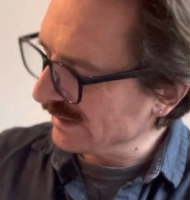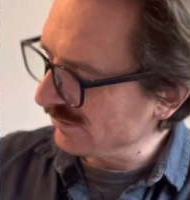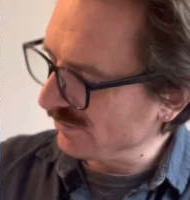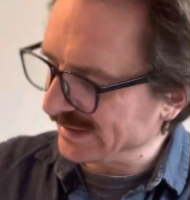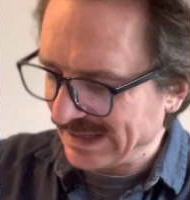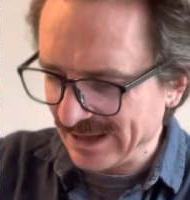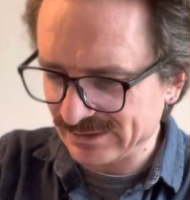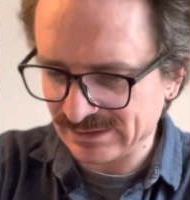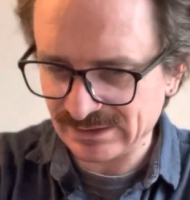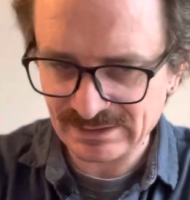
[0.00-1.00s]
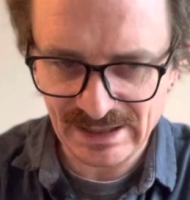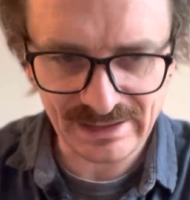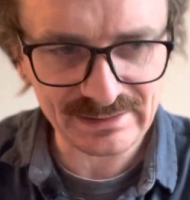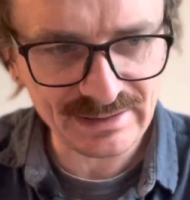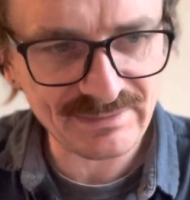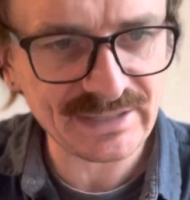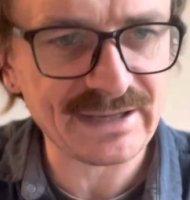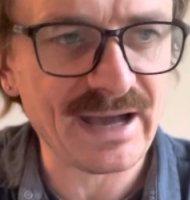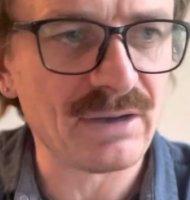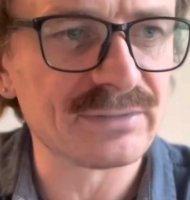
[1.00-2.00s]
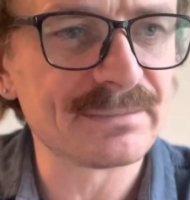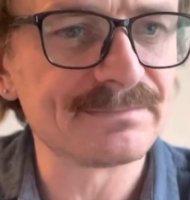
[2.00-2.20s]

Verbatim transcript: We can't get leaving it out.